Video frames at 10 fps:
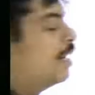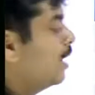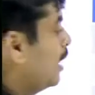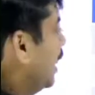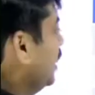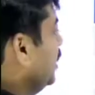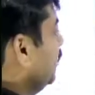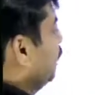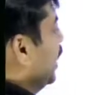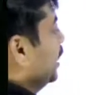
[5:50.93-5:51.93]

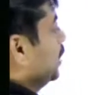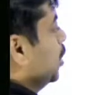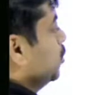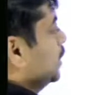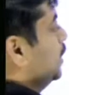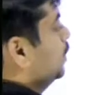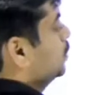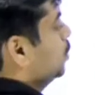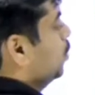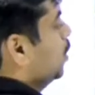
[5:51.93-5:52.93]

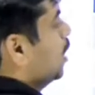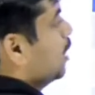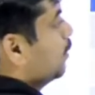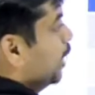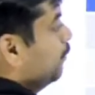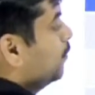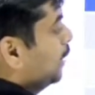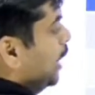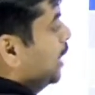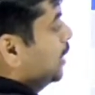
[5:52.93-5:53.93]
95,000. So come from
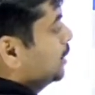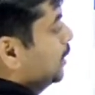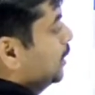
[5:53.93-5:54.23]
last.